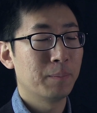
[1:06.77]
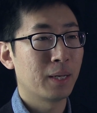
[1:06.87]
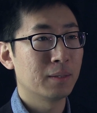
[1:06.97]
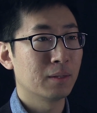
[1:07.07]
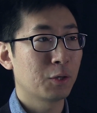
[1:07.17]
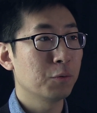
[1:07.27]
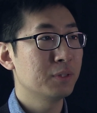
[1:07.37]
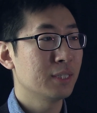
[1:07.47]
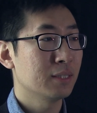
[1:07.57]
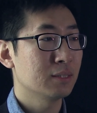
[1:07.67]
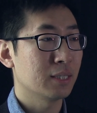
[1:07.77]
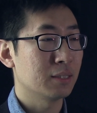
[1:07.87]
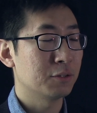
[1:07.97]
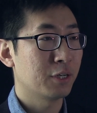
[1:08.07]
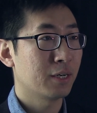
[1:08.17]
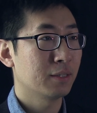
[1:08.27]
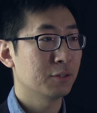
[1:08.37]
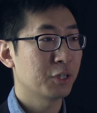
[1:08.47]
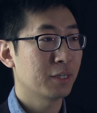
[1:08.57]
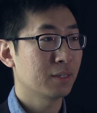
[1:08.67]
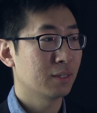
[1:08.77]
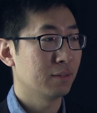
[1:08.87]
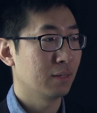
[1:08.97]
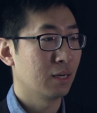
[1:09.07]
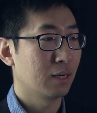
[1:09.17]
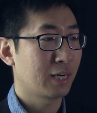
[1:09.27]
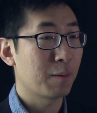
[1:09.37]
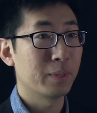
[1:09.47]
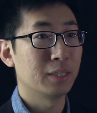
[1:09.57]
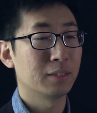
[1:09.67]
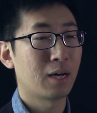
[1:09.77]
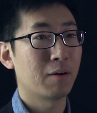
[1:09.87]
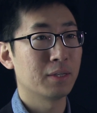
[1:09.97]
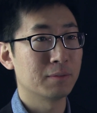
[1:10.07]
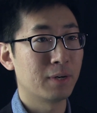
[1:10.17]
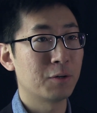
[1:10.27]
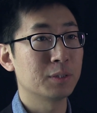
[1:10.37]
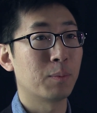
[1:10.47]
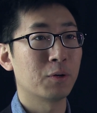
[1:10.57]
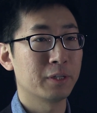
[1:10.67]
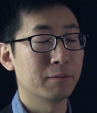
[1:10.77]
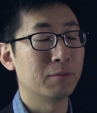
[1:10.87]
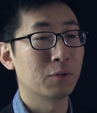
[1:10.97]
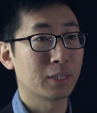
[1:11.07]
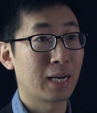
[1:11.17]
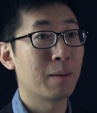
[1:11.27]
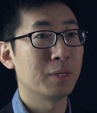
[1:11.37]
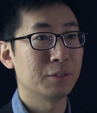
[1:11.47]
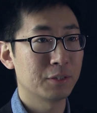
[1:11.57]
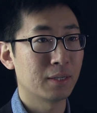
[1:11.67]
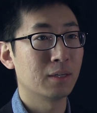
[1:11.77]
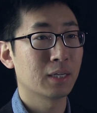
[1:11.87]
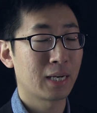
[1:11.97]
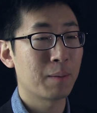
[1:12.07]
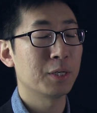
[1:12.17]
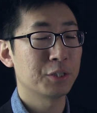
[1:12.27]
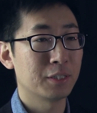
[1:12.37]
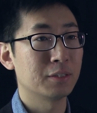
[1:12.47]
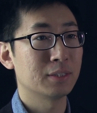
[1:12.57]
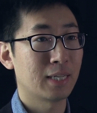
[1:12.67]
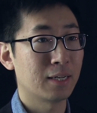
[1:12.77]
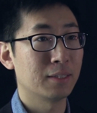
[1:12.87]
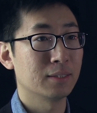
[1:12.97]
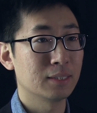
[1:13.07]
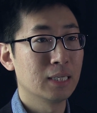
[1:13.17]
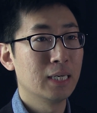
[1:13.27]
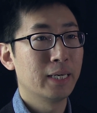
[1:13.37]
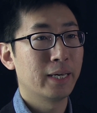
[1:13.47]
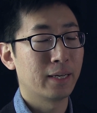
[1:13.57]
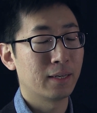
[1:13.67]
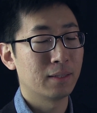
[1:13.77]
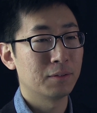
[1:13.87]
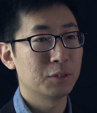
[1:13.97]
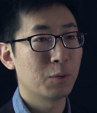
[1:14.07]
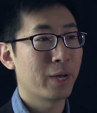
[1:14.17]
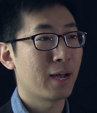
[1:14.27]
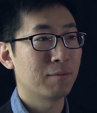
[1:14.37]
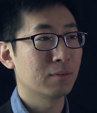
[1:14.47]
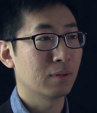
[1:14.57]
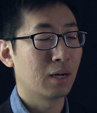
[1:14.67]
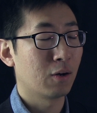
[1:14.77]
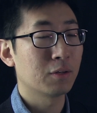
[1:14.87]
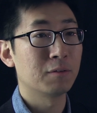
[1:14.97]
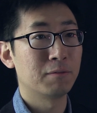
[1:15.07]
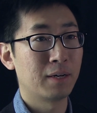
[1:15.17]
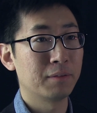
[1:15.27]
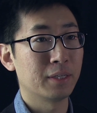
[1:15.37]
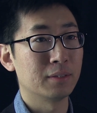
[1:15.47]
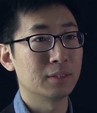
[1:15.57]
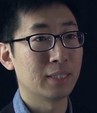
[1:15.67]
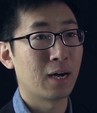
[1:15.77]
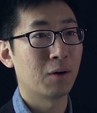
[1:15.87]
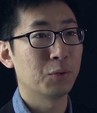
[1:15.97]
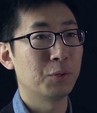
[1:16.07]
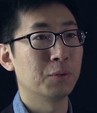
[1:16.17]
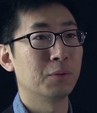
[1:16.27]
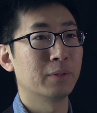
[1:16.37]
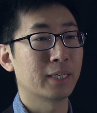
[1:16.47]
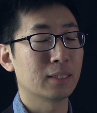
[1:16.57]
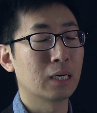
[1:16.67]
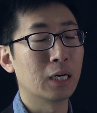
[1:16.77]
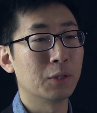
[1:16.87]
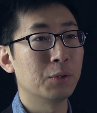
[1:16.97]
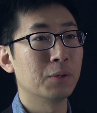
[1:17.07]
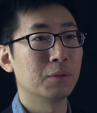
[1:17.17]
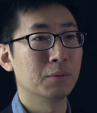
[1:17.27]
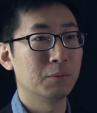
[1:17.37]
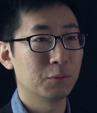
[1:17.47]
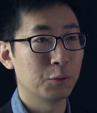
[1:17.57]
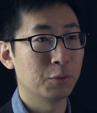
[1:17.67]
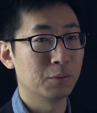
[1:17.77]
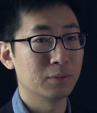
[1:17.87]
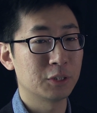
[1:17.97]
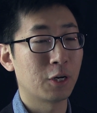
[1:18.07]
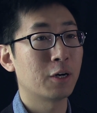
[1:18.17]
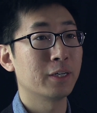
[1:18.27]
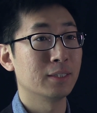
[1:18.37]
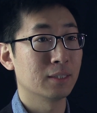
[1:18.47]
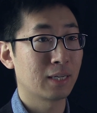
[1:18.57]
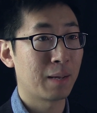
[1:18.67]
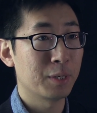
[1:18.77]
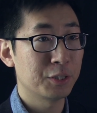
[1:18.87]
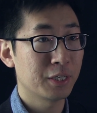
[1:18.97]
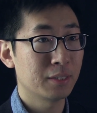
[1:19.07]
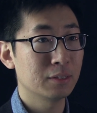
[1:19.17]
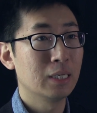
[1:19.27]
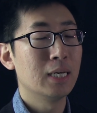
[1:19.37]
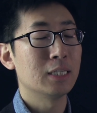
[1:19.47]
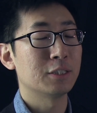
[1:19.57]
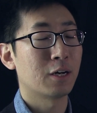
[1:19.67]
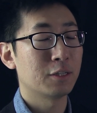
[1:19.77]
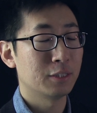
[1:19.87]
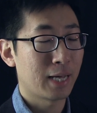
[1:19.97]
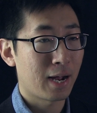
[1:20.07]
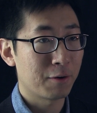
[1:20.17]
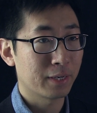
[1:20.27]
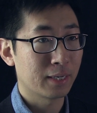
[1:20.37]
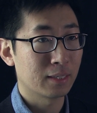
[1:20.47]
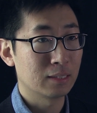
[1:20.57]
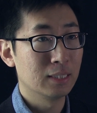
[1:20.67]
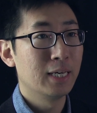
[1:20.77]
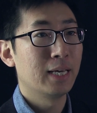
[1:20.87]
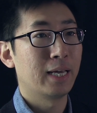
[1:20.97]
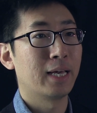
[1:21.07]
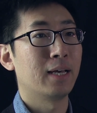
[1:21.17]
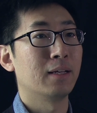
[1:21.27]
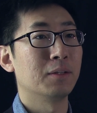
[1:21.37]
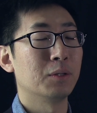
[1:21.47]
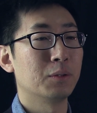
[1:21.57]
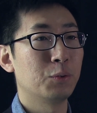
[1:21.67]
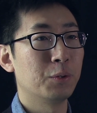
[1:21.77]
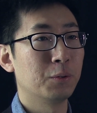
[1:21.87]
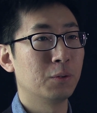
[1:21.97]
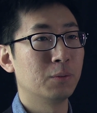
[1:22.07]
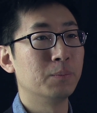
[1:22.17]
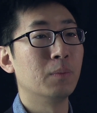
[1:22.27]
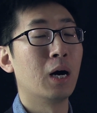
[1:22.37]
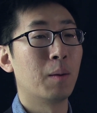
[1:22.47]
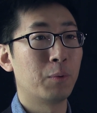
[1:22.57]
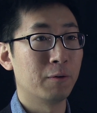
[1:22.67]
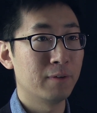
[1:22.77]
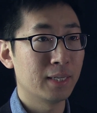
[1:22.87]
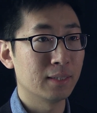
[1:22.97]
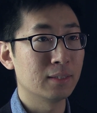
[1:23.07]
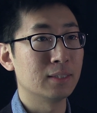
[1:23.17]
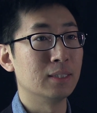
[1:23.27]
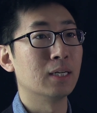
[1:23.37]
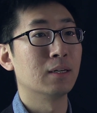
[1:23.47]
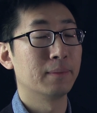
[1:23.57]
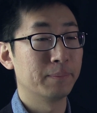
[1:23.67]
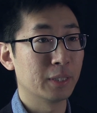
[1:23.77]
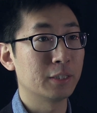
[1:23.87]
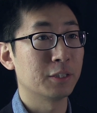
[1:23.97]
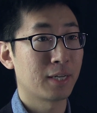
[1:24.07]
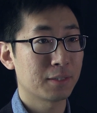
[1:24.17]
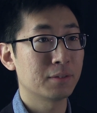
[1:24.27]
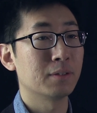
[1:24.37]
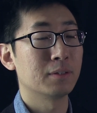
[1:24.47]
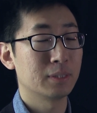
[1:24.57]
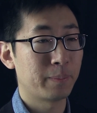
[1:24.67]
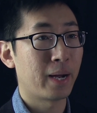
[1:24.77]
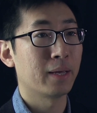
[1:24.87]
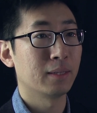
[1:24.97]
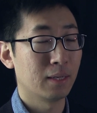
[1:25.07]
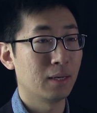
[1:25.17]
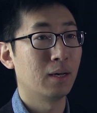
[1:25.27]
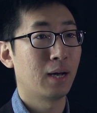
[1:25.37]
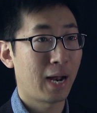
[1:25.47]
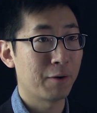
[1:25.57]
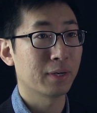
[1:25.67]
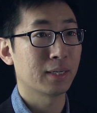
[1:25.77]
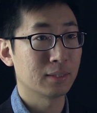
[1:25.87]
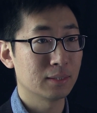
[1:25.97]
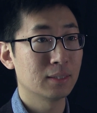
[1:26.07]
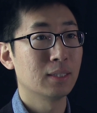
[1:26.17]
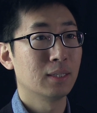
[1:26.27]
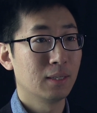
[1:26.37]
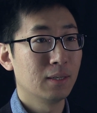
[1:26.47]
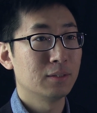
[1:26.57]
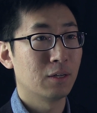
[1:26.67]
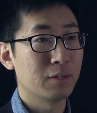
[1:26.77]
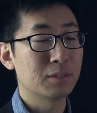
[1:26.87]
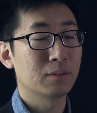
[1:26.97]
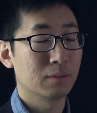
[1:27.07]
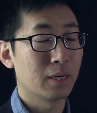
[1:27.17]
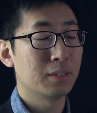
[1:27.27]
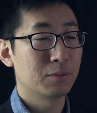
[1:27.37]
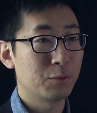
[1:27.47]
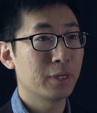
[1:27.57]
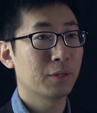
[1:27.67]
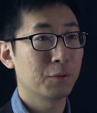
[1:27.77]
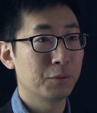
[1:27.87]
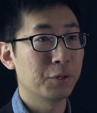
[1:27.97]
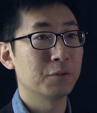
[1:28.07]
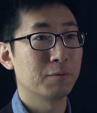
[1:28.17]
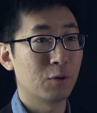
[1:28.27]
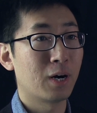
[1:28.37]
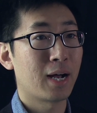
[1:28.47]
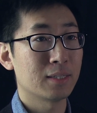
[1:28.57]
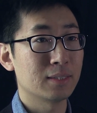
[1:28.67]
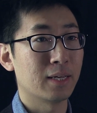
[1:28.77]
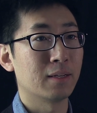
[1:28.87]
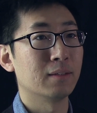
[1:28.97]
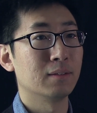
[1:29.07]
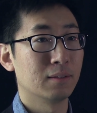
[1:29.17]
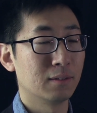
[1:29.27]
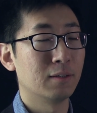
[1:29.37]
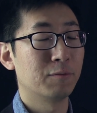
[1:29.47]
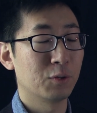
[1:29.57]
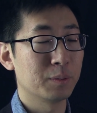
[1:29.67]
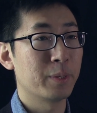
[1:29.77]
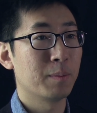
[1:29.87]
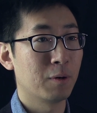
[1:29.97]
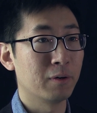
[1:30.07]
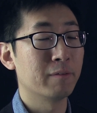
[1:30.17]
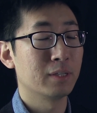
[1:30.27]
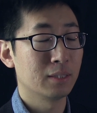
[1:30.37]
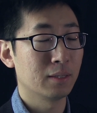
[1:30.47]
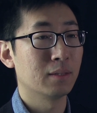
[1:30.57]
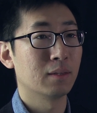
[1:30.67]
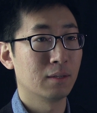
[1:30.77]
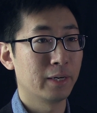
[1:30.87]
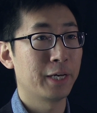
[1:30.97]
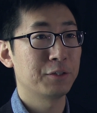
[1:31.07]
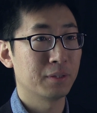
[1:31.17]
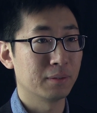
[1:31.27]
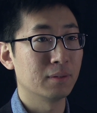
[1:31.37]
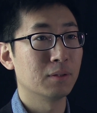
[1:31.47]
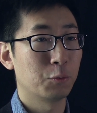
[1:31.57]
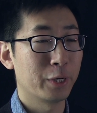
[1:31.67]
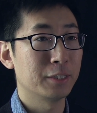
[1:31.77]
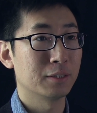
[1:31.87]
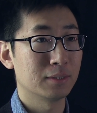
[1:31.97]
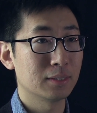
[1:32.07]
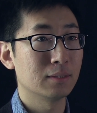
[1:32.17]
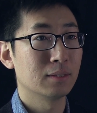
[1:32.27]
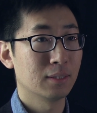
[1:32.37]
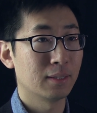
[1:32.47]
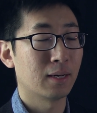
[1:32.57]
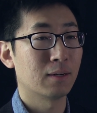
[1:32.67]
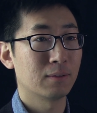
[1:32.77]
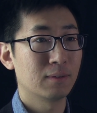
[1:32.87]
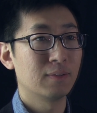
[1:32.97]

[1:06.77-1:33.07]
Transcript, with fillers: But the good thing is China, China uh, government now is very supportive for climate ch climate change studies, and so we have a lot of fundings now to uh, to to study the climate change studied hurricane and to uh, prevent the, the, disasters by the hurricanes. So it's, it's really good news for us and uh, for the people living in the Asian regions now.